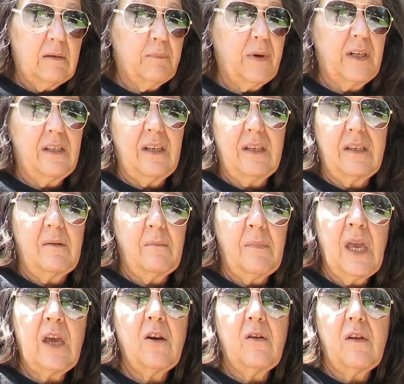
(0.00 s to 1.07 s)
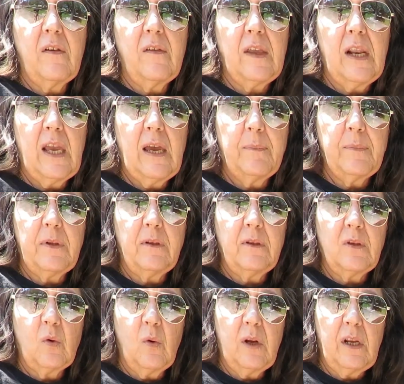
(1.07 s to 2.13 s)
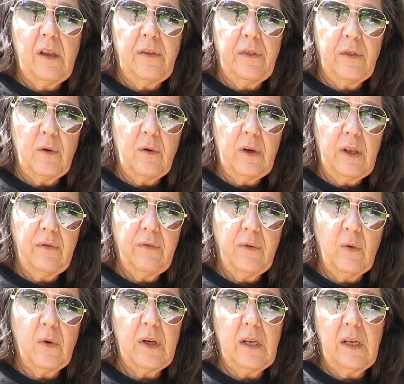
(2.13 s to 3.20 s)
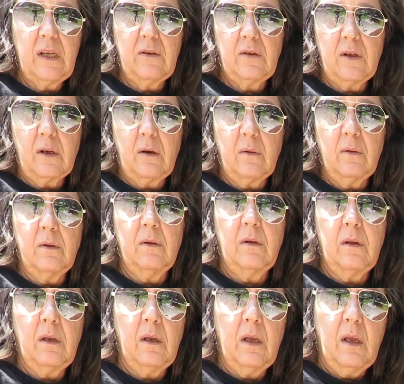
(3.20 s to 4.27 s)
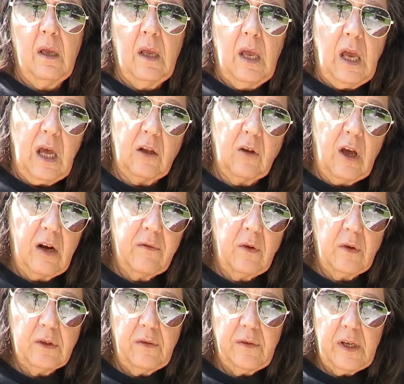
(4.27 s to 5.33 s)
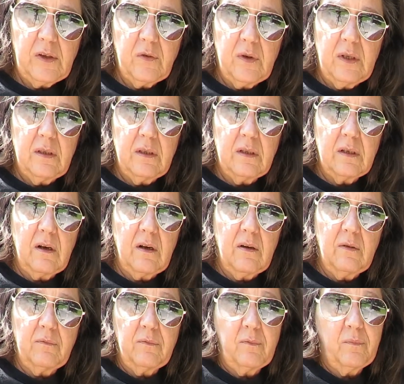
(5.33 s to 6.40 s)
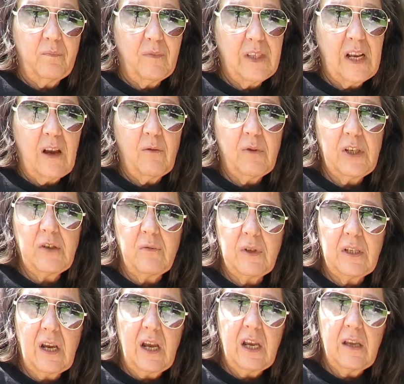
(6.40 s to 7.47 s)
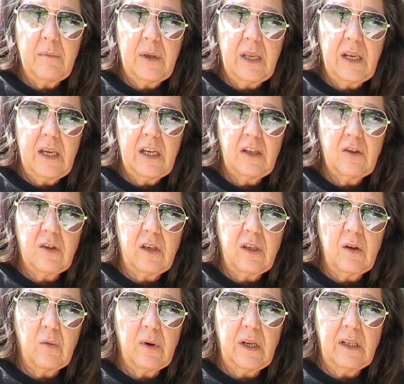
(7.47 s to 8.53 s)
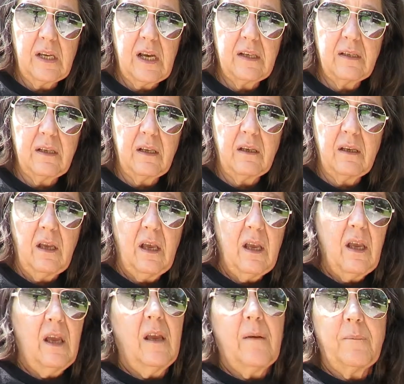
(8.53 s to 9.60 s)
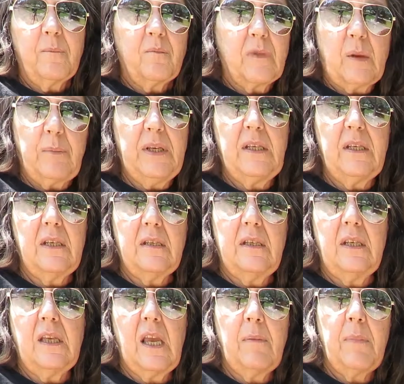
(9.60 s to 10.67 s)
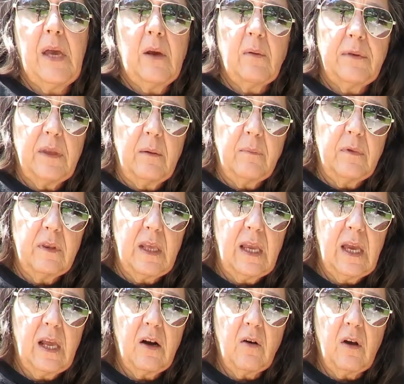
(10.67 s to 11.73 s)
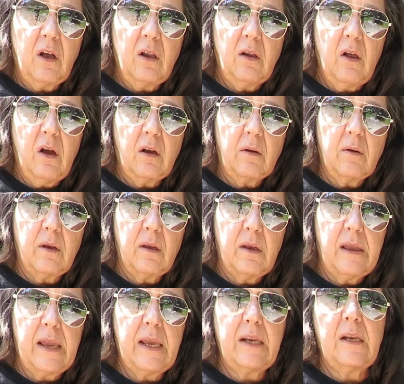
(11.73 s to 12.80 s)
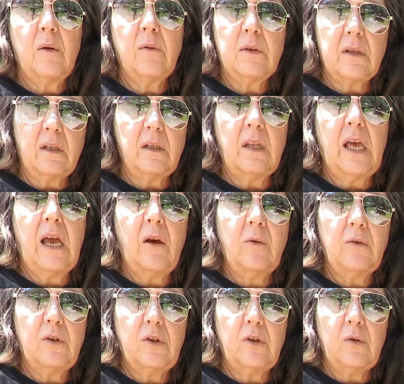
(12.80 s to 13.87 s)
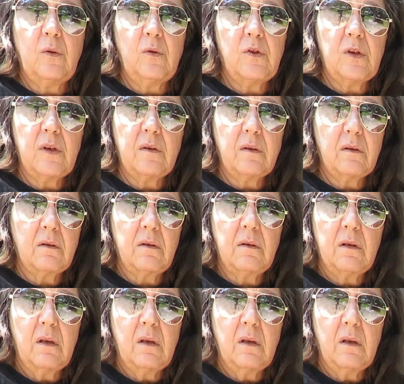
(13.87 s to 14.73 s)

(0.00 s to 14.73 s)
But it doesn't matter if it happened 20, 30, 40 years ago. A lot of older veterans are now reaching retirement age, and they're realizing PTSD came back with them. They had it all along, and it was allowed to just